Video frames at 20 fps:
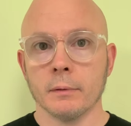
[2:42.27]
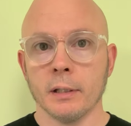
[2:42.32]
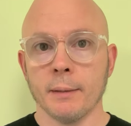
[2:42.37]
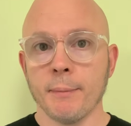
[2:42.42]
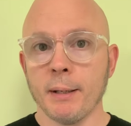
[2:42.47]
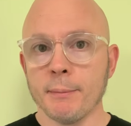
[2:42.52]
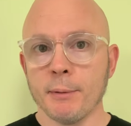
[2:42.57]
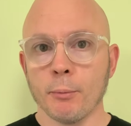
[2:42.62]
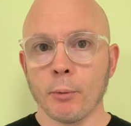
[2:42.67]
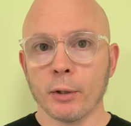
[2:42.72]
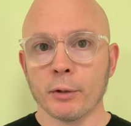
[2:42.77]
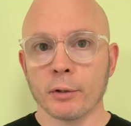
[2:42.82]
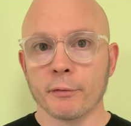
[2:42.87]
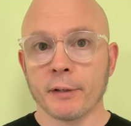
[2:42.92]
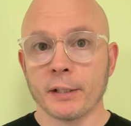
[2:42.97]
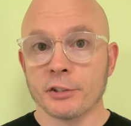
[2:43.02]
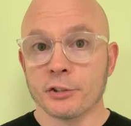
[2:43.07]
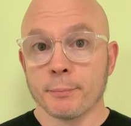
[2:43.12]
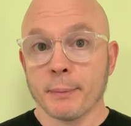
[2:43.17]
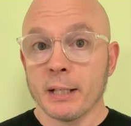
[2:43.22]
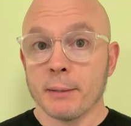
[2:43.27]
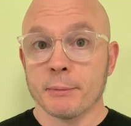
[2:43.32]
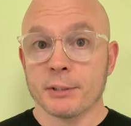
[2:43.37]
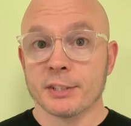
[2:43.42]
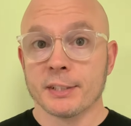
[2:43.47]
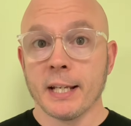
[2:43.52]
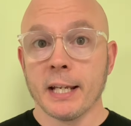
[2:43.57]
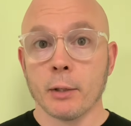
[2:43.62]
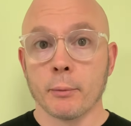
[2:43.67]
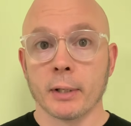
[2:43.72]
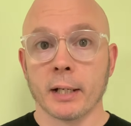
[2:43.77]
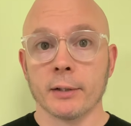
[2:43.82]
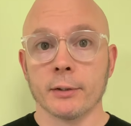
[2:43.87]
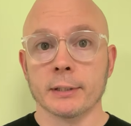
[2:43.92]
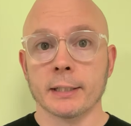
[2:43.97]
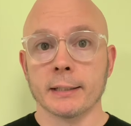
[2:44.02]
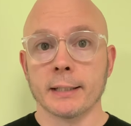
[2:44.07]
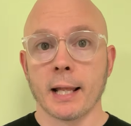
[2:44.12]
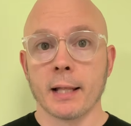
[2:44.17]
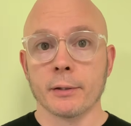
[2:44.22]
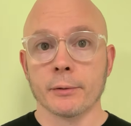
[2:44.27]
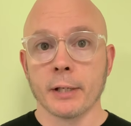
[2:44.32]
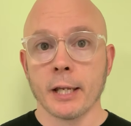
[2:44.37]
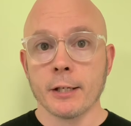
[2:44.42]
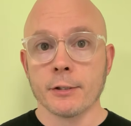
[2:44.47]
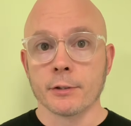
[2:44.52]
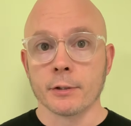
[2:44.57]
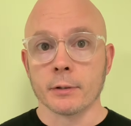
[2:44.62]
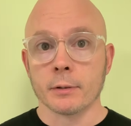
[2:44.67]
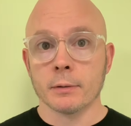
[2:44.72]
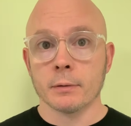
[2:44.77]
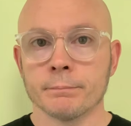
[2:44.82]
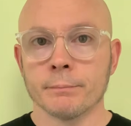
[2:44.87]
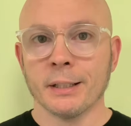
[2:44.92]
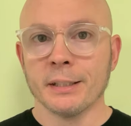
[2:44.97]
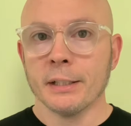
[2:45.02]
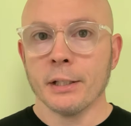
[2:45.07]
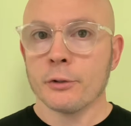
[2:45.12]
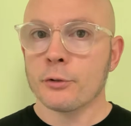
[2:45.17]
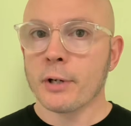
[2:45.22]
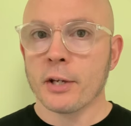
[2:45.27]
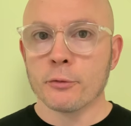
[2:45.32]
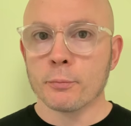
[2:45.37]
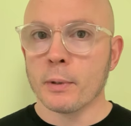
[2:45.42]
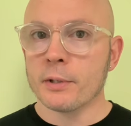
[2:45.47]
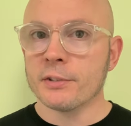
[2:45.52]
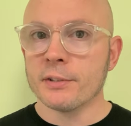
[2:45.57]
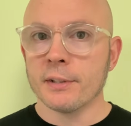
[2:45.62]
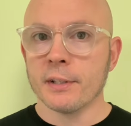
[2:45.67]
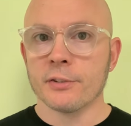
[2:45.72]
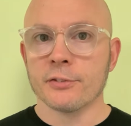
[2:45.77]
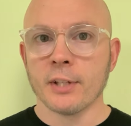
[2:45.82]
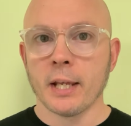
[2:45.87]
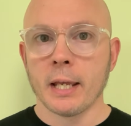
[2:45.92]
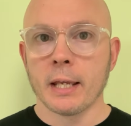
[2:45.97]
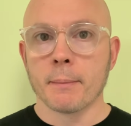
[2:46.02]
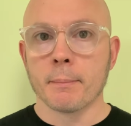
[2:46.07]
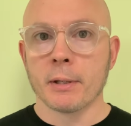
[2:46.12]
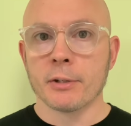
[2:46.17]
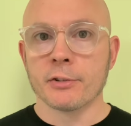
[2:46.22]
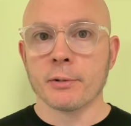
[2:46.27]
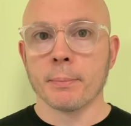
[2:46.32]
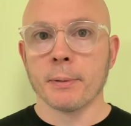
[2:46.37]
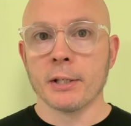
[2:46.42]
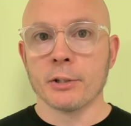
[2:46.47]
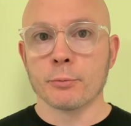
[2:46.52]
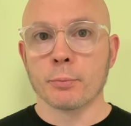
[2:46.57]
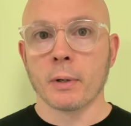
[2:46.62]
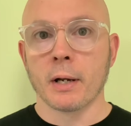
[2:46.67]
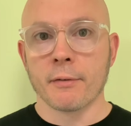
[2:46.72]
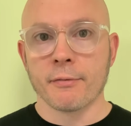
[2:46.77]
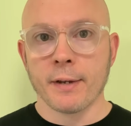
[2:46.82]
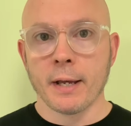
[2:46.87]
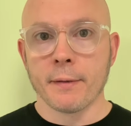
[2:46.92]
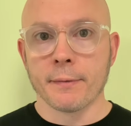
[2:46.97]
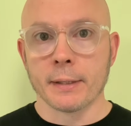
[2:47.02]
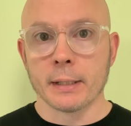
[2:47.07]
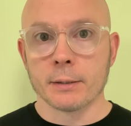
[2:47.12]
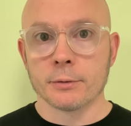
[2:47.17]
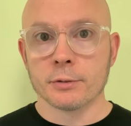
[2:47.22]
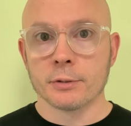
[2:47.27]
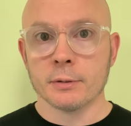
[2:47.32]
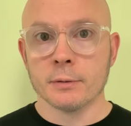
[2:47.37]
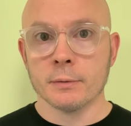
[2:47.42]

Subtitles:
It made me wonder if I just made a mistake when I looked at that location. But the address wasn't the same as the place where I found this.